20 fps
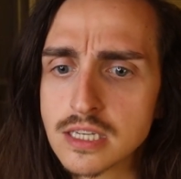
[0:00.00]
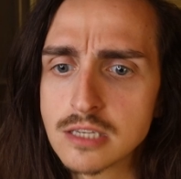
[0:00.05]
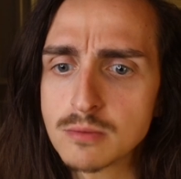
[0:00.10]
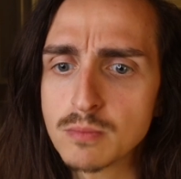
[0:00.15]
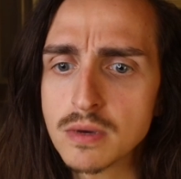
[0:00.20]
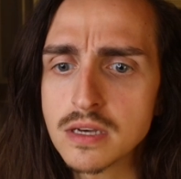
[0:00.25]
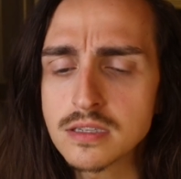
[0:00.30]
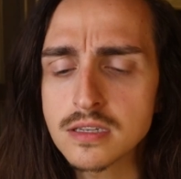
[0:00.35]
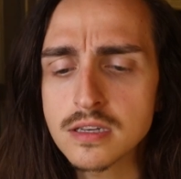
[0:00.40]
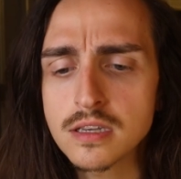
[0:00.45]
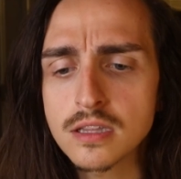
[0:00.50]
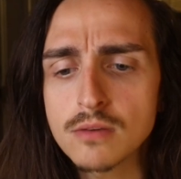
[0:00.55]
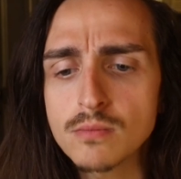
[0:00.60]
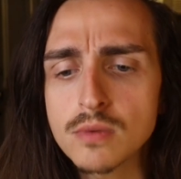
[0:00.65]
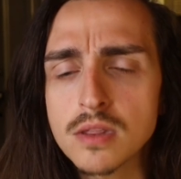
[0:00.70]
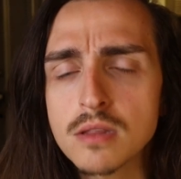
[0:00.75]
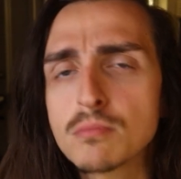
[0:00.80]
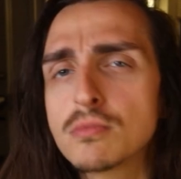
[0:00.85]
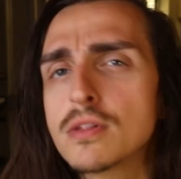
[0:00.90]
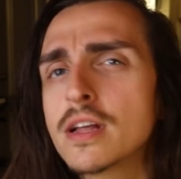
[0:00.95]
it's basically
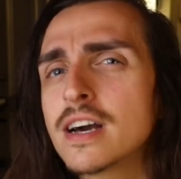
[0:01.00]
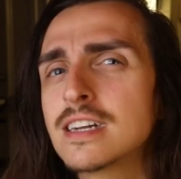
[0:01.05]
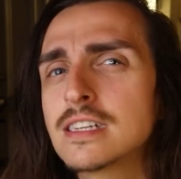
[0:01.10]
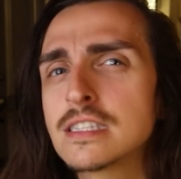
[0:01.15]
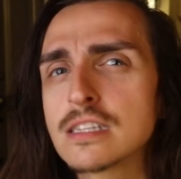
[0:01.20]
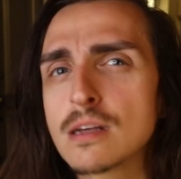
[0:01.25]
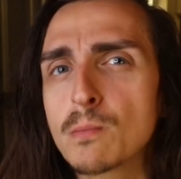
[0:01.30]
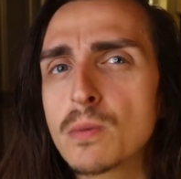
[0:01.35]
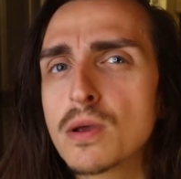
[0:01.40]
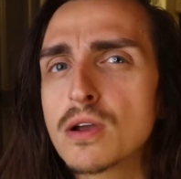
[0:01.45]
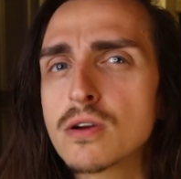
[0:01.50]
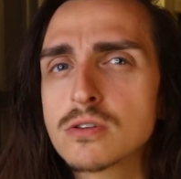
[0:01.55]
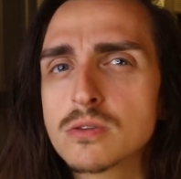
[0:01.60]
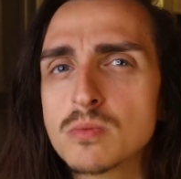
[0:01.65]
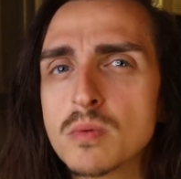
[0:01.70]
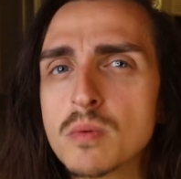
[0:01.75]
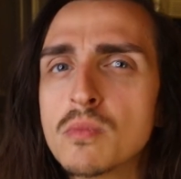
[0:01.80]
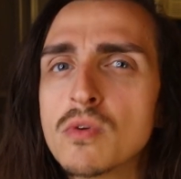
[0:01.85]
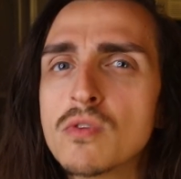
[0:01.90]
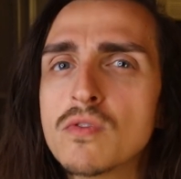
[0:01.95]
when the planets appear
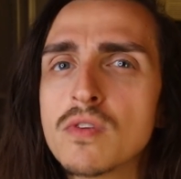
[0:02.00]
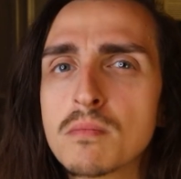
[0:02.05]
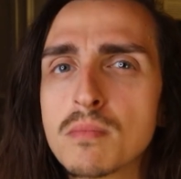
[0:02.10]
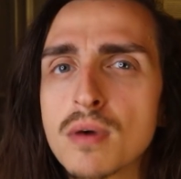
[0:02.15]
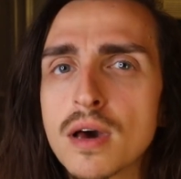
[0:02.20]
to be moving